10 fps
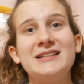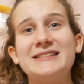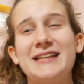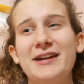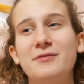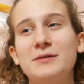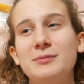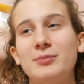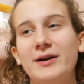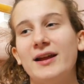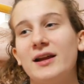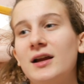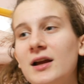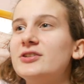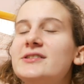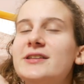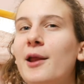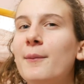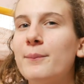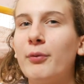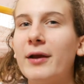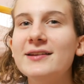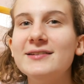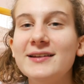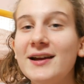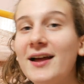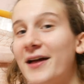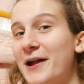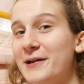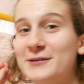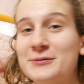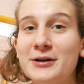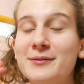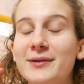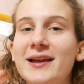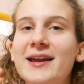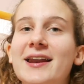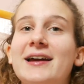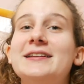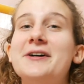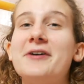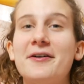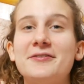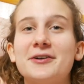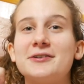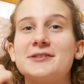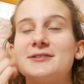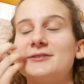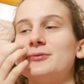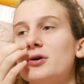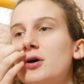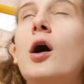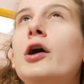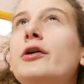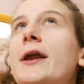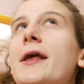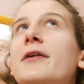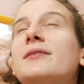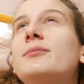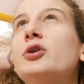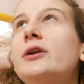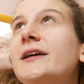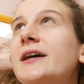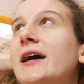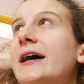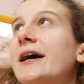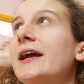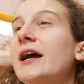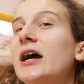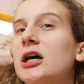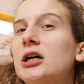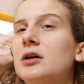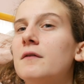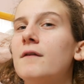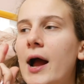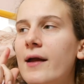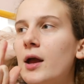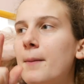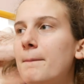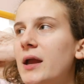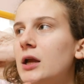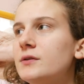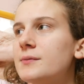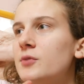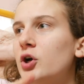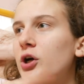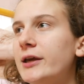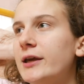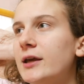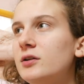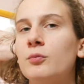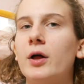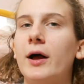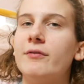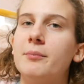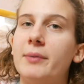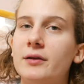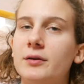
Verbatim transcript: day of winter break. Just embracing that it's winter break and I don't have to go to school. Already this morning I have, I baked some cookies. Well, I haven't baked